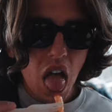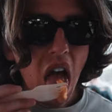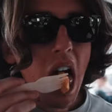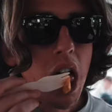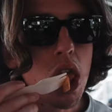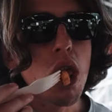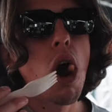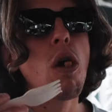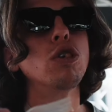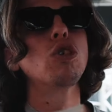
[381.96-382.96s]
had
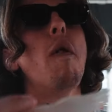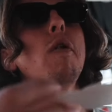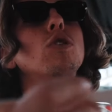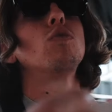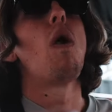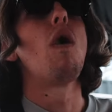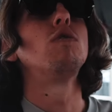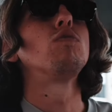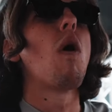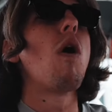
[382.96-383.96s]
Mother Cooking,
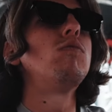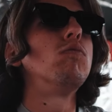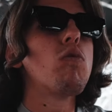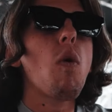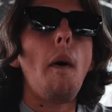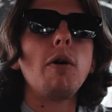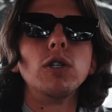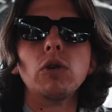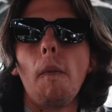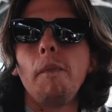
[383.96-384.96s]
which is
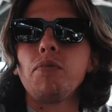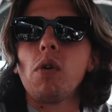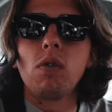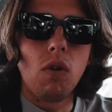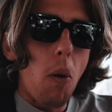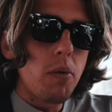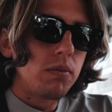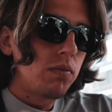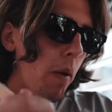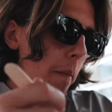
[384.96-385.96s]
just outside 93